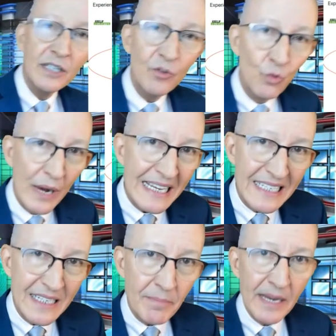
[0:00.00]
the
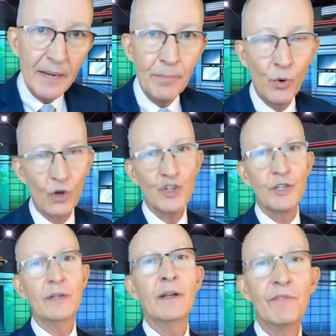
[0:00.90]
resume
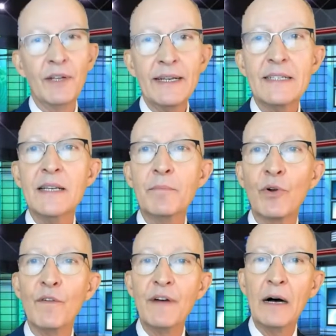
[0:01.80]
portion of the LinkedIn
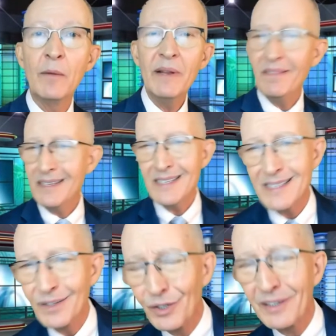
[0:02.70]
profile, but this
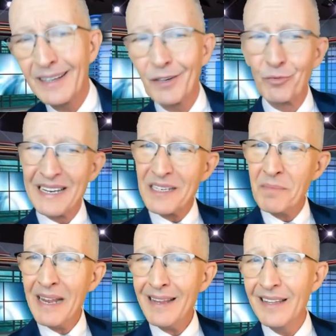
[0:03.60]
doesn't look like a
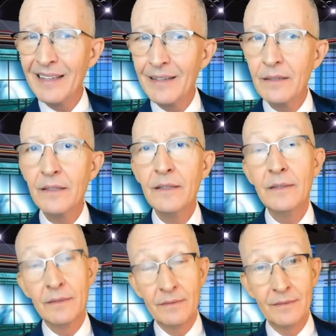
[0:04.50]
resume.
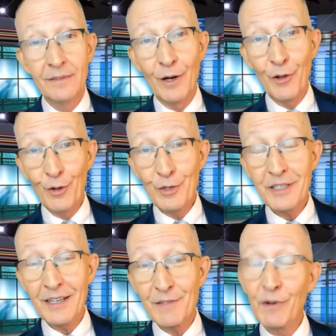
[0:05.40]
Are those
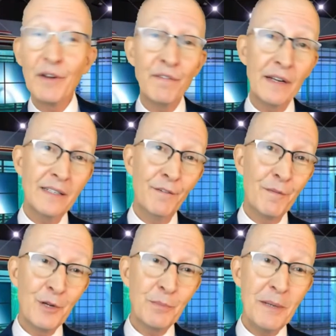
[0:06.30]
things very effective for
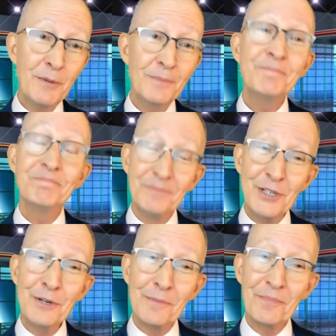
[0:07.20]
most people?
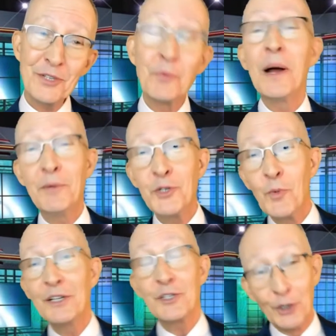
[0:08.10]
No. So why would you
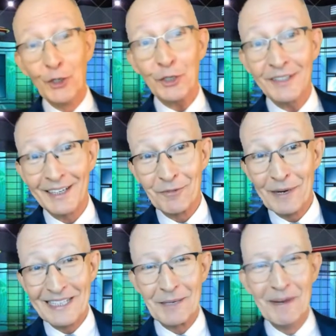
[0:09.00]
want it to look like a
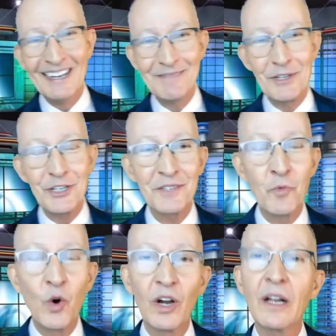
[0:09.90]
resume, which doesn't
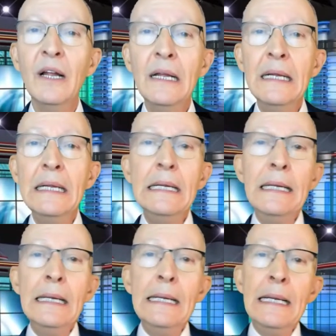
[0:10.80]
work?
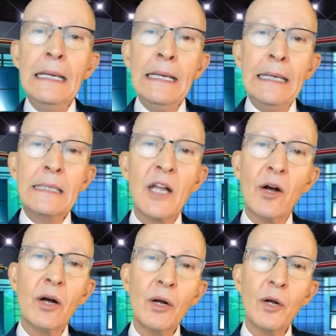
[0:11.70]
So
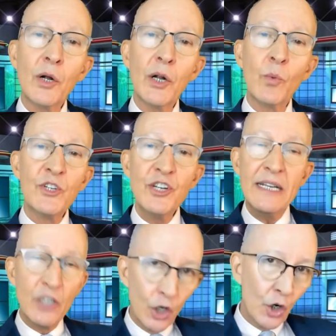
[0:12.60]
what you need
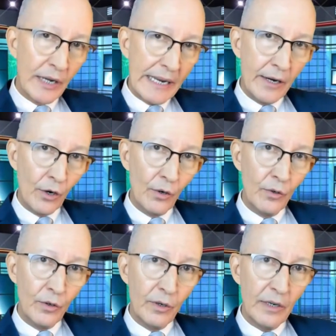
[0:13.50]
to learn here
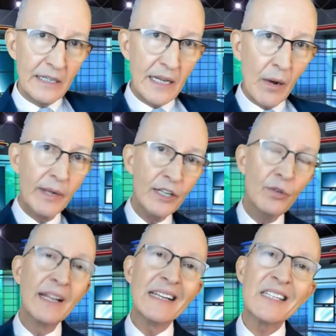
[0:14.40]
is how I
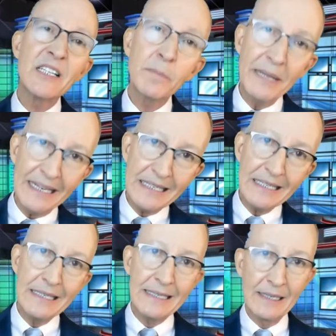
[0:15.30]
utilize space
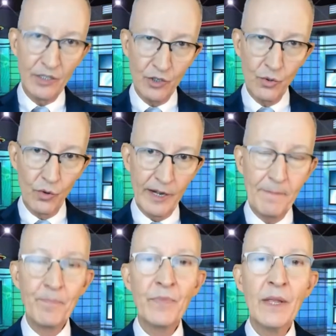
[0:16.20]
to tell story.
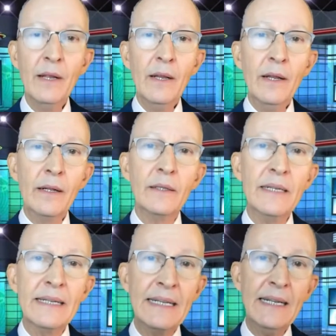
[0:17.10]
The
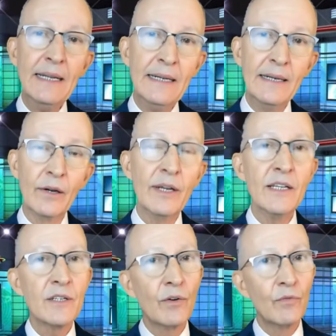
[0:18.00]
key here
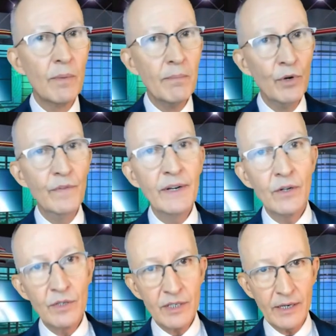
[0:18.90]
is removing
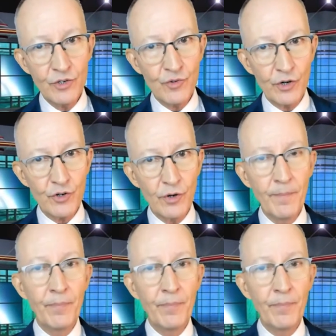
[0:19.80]
all sentence structure,